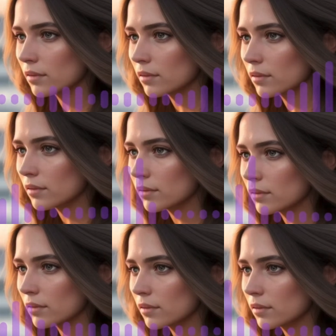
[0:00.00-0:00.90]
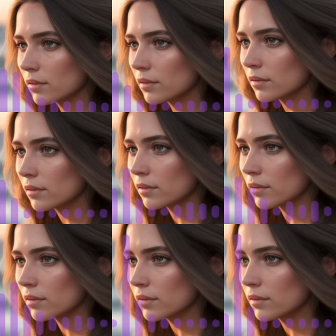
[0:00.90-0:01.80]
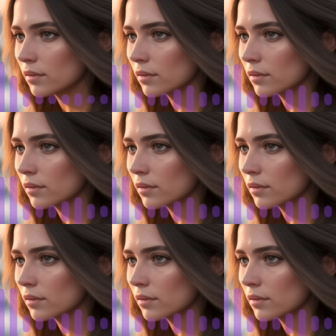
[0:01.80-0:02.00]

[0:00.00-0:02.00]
Nobody speaks.